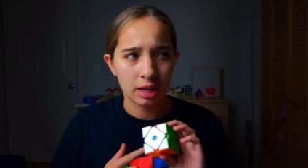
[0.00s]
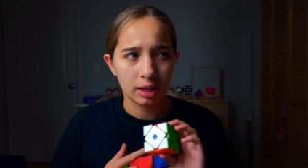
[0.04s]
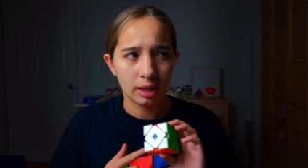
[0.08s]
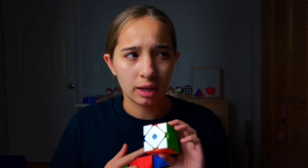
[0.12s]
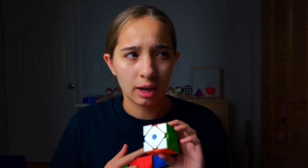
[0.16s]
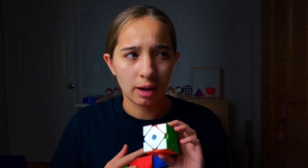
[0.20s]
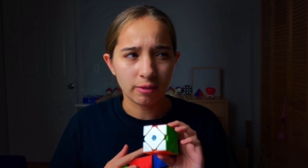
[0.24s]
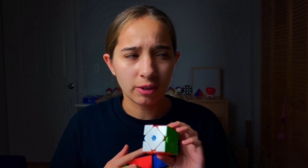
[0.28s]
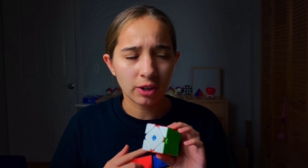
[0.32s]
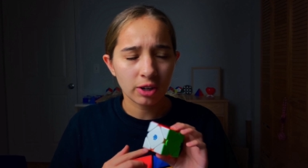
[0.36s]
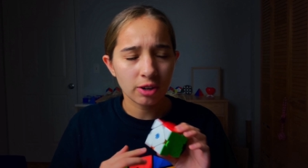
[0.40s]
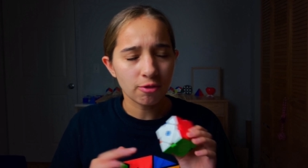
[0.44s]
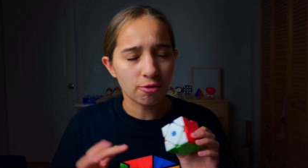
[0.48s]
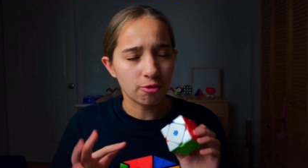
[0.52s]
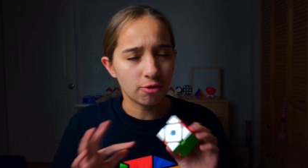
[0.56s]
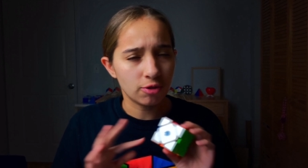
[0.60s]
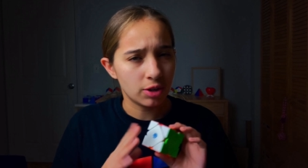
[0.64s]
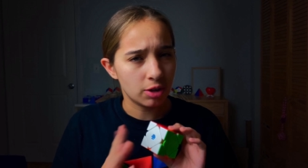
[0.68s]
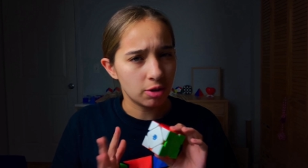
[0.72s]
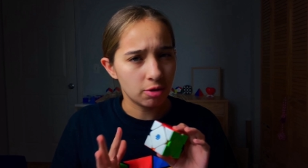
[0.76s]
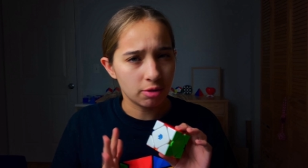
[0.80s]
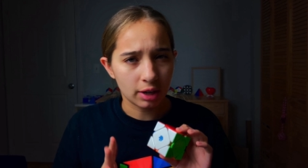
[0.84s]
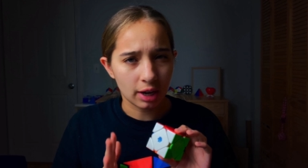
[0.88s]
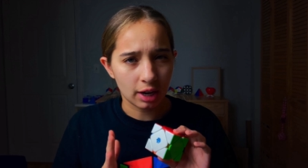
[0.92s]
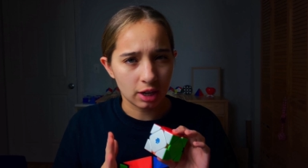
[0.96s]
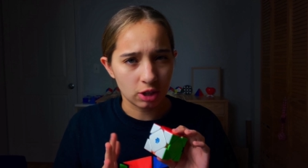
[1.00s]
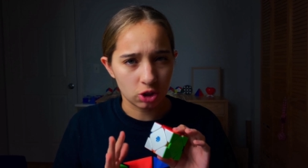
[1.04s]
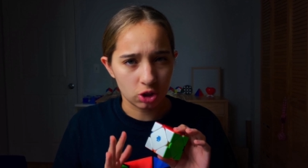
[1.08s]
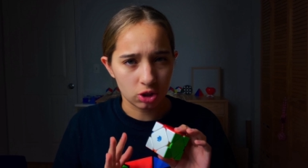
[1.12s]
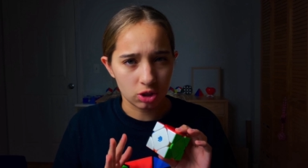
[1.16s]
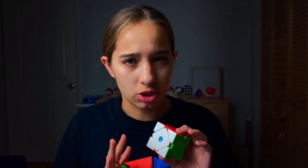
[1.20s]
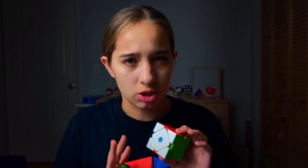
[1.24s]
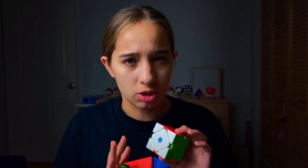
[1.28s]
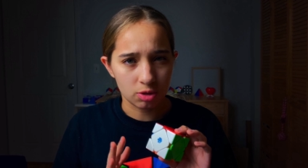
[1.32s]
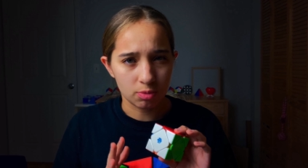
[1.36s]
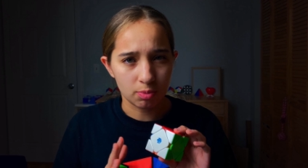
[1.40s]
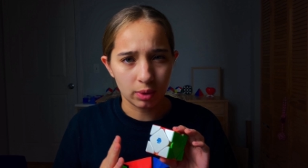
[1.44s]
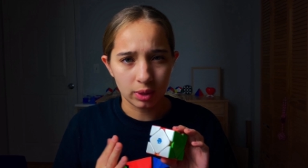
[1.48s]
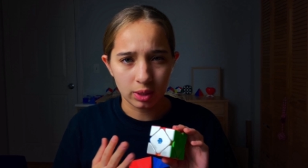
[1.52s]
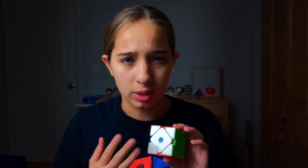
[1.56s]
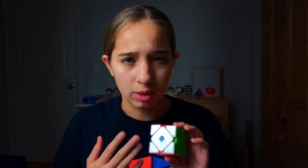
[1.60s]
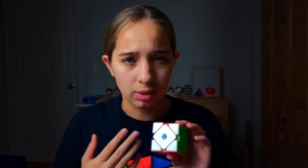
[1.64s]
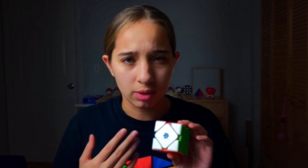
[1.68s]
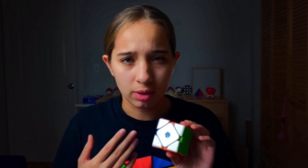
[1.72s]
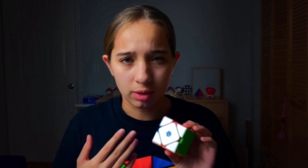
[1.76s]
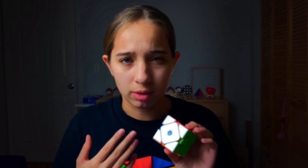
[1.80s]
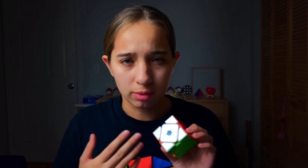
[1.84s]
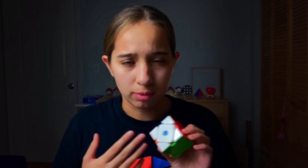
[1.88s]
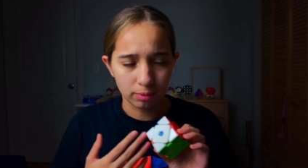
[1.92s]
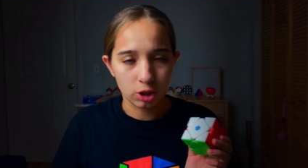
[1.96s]
I've gotten a few catches, but you
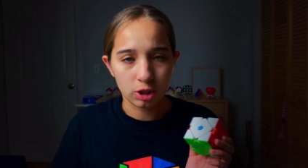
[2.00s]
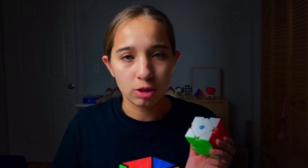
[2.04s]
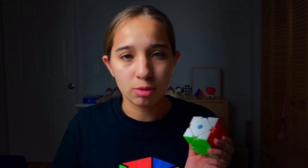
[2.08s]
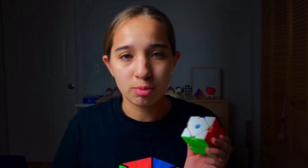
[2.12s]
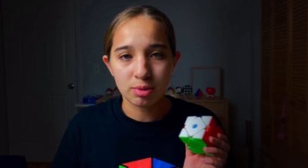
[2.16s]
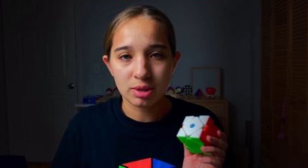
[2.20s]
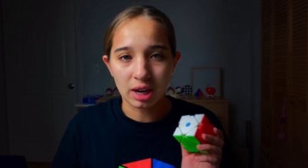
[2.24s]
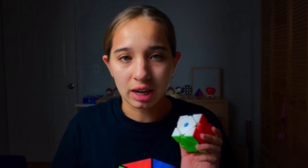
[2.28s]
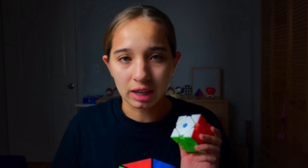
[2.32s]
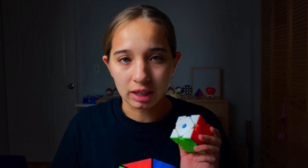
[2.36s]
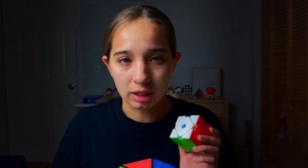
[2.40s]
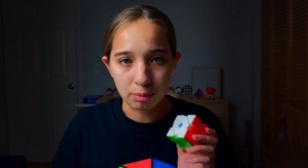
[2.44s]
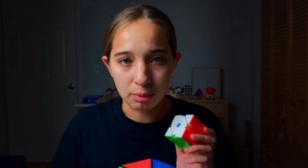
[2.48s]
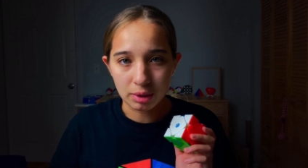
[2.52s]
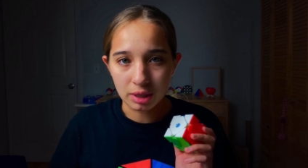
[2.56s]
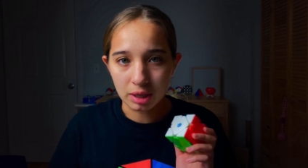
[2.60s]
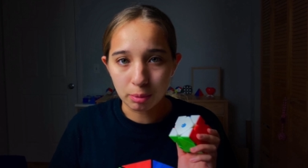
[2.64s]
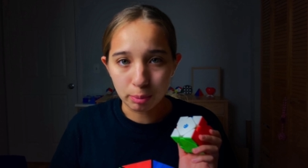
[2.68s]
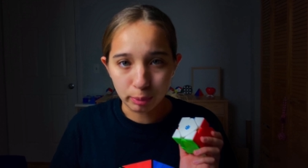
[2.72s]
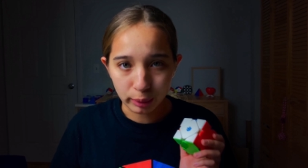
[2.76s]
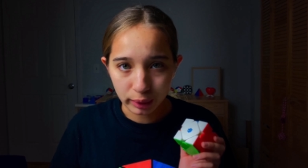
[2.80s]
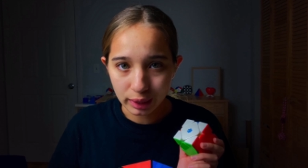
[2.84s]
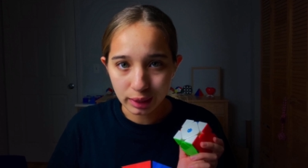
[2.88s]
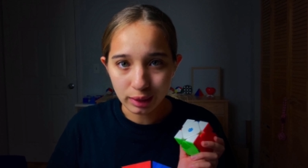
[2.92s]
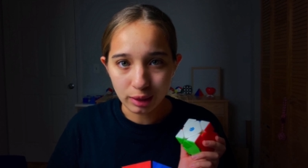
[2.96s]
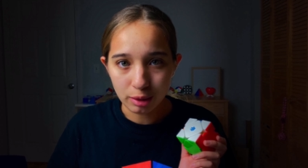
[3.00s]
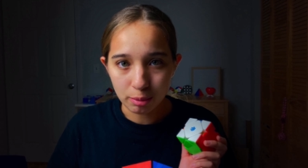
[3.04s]
know, cube's not going to be completely